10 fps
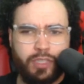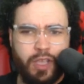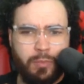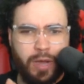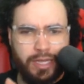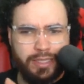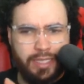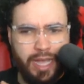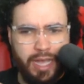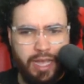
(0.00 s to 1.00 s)
But
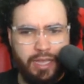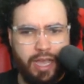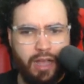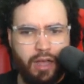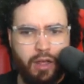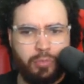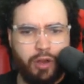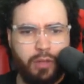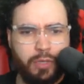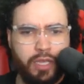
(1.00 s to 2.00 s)
I'll
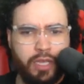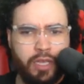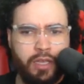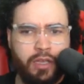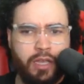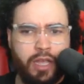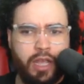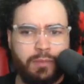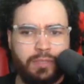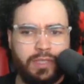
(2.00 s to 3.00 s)
probably
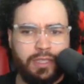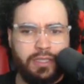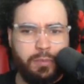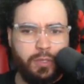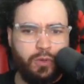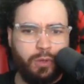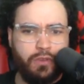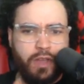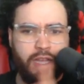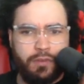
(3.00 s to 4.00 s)
set this up in
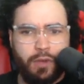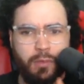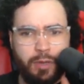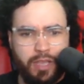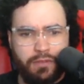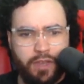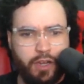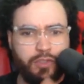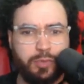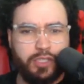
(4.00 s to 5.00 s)
Coolify. And if you want me to make a
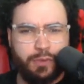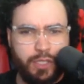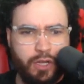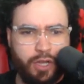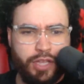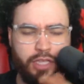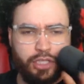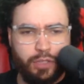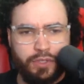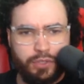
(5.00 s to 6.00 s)
video specifically on that,
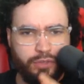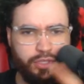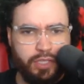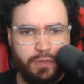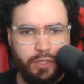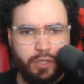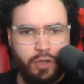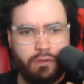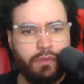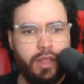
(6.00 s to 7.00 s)
showing you, just giving you the
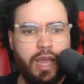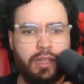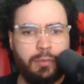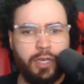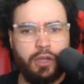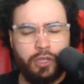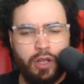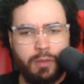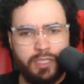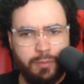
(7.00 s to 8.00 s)
code for that, let me know in
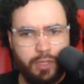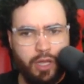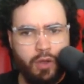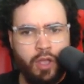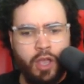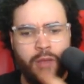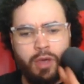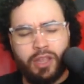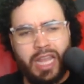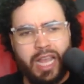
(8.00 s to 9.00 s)
the comments down below.
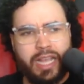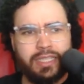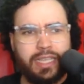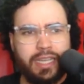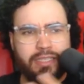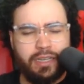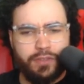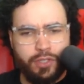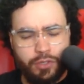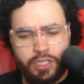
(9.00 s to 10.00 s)
Other than that, guys, like I said,
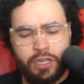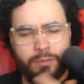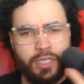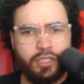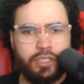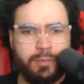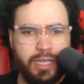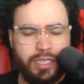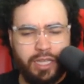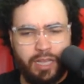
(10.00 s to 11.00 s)
if you're new here, make sure to
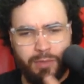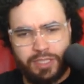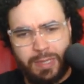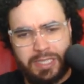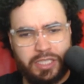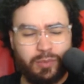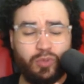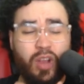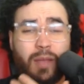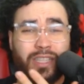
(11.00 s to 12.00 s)
smash that like button, smash that
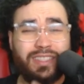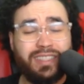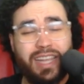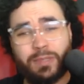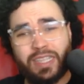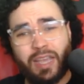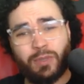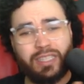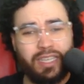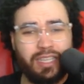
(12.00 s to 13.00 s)
subscribe button to stay up to date
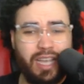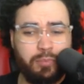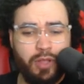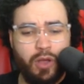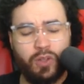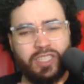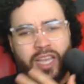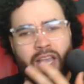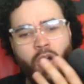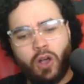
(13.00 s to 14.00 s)
with the daily uploads.
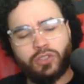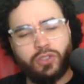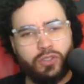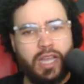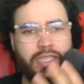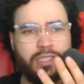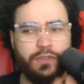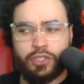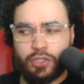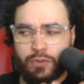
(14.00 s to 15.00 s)
Also, too, guys,
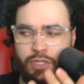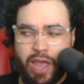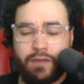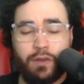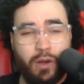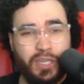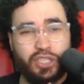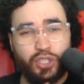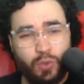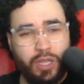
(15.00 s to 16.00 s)
if you're new and you haven't
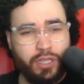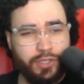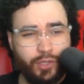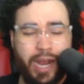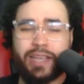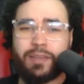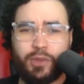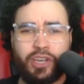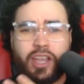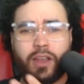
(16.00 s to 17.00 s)
already, join the Stride
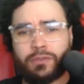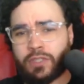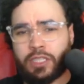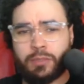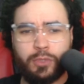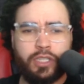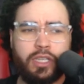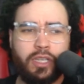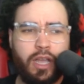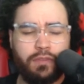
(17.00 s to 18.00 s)
community, our free
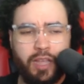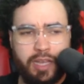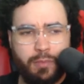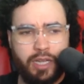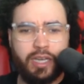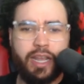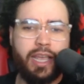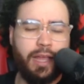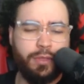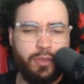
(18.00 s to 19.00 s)
community of like-minded
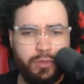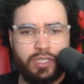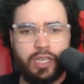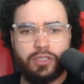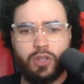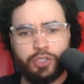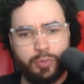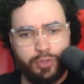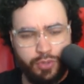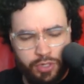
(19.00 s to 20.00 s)
AI enthusiasts,
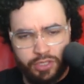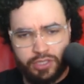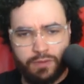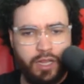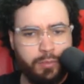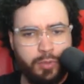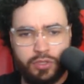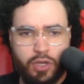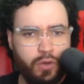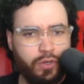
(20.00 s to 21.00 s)
entrepreneurs,
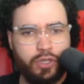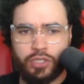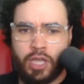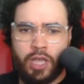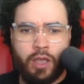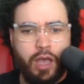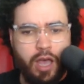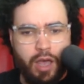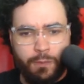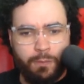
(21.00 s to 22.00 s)
developers, coders,
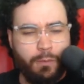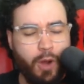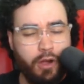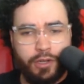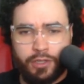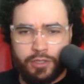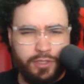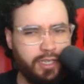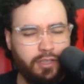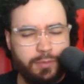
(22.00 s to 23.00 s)

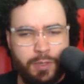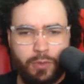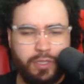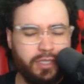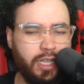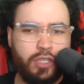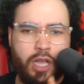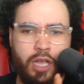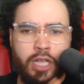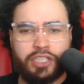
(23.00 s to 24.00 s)
marketers, salespeople,
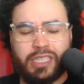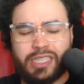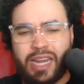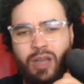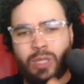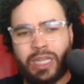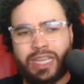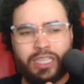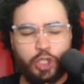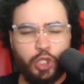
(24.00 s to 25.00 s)
etc. Check that out.
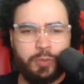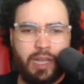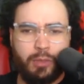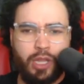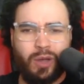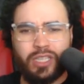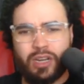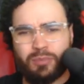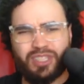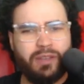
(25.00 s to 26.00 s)
Link in the description down below. It's
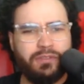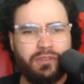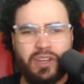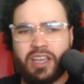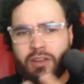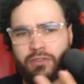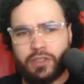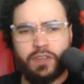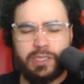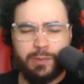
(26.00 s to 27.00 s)
100% free. Our
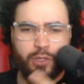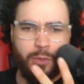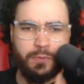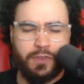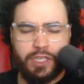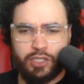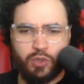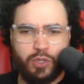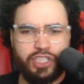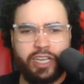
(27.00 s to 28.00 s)
free Facebook group, free
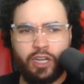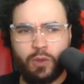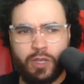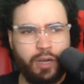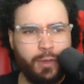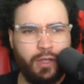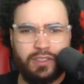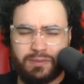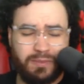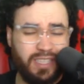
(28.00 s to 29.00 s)
Discord channel. We got
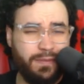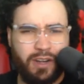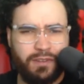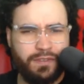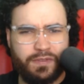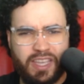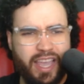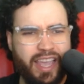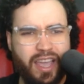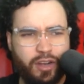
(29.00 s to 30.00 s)
about
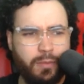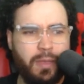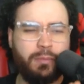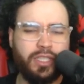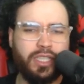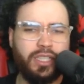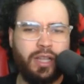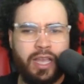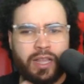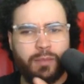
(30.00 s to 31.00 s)
750, 800 members
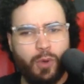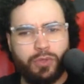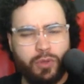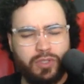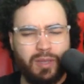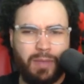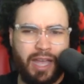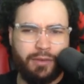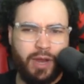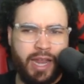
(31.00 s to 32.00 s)
in both those
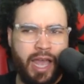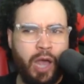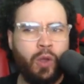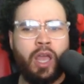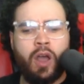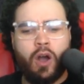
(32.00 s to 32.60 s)
combined right now.